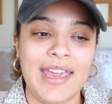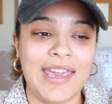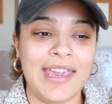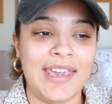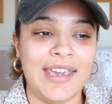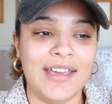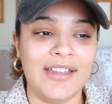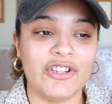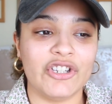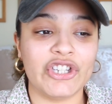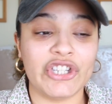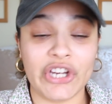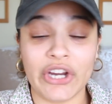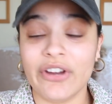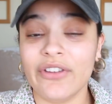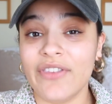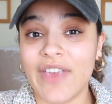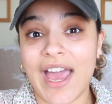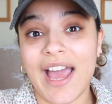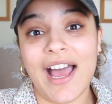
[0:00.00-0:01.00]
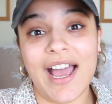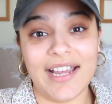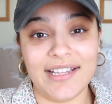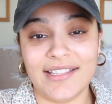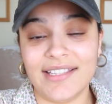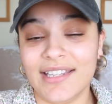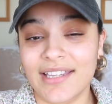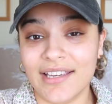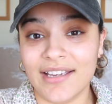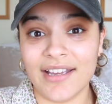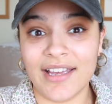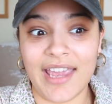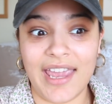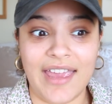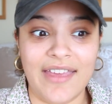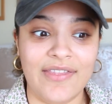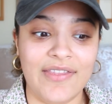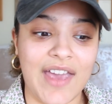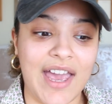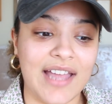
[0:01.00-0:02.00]
and share that idea
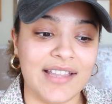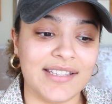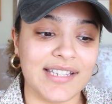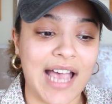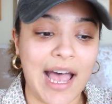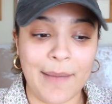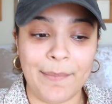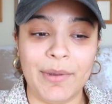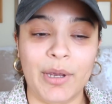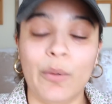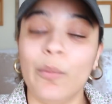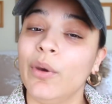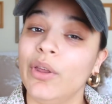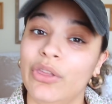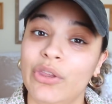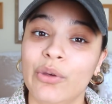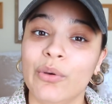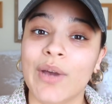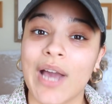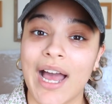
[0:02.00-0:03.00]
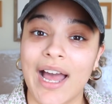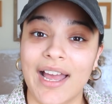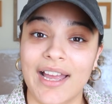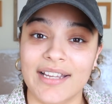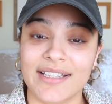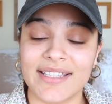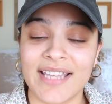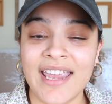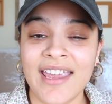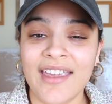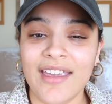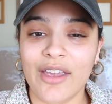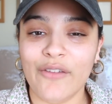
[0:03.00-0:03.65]
and that topic with you guys.